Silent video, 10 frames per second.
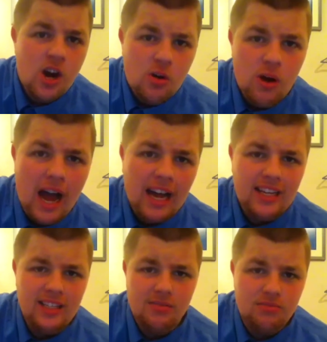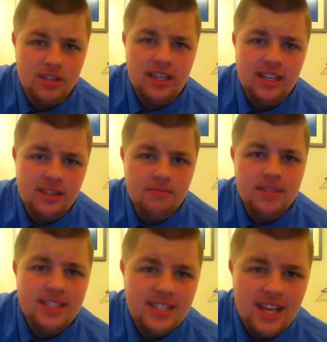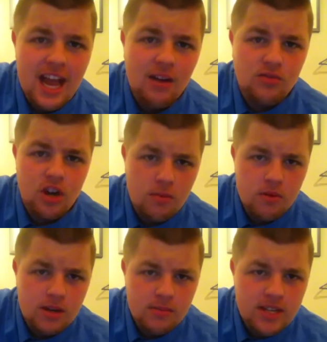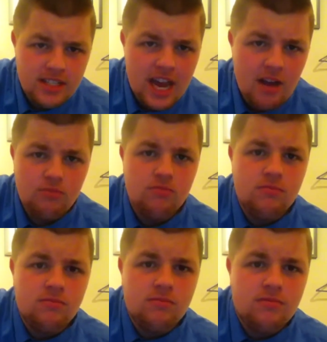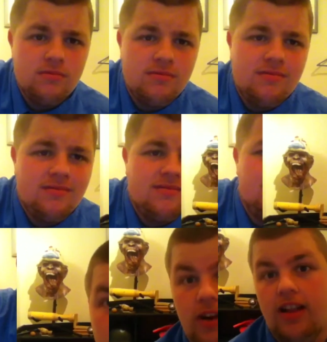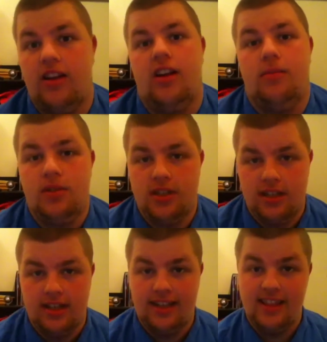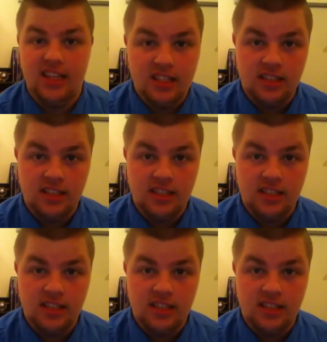Why you bring me down? Don't let me down. Or would you rather hear music like this?